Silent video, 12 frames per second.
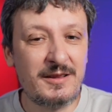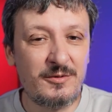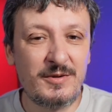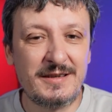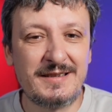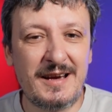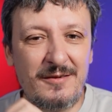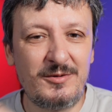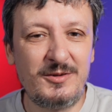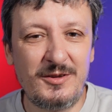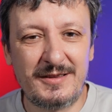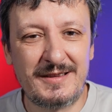Otherwise, I would
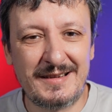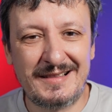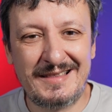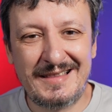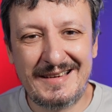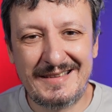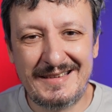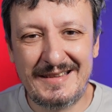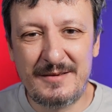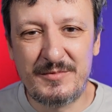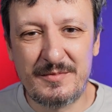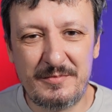not let
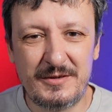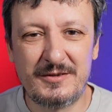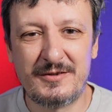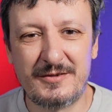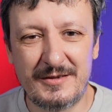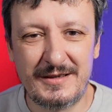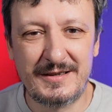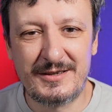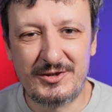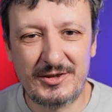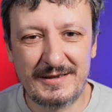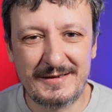them sponsor this
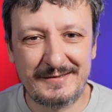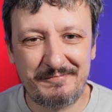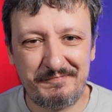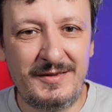channel.